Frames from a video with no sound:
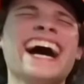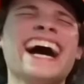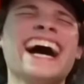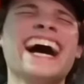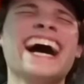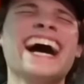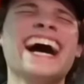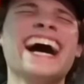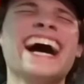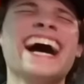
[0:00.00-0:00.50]

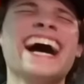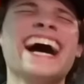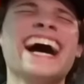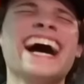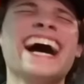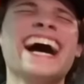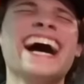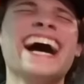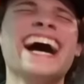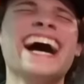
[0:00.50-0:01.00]

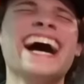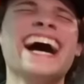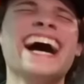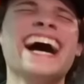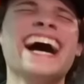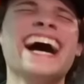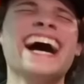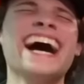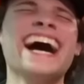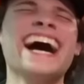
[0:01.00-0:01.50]

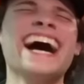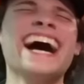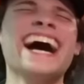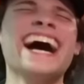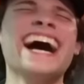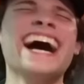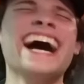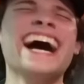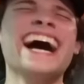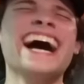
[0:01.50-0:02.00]

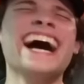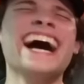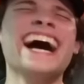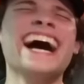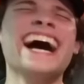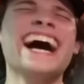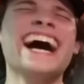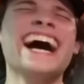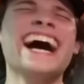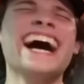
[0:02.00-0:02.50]

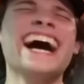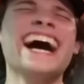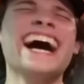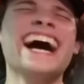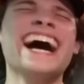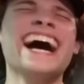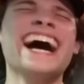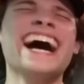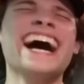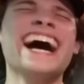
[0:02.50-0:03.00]

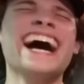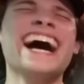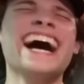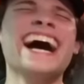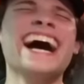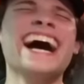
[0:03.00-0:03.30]
(silent)